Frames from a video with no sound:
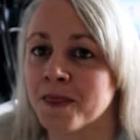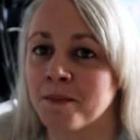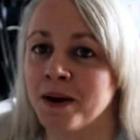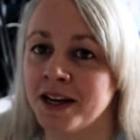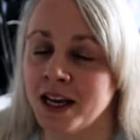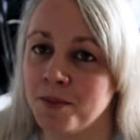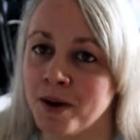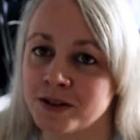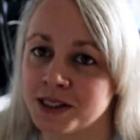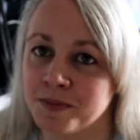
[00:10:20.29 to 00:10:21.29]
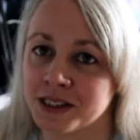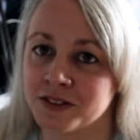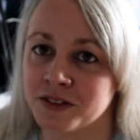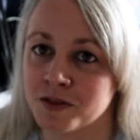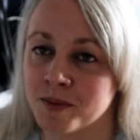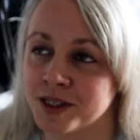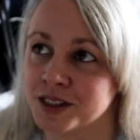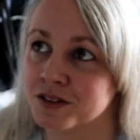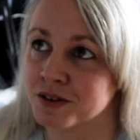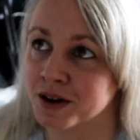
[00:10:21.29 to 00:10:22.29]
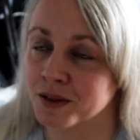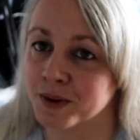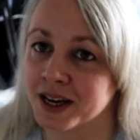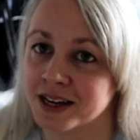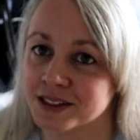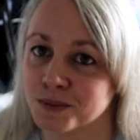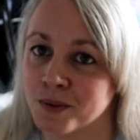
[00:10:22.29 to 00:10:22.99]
I'm going to keep posting bits of information throughout the weekend as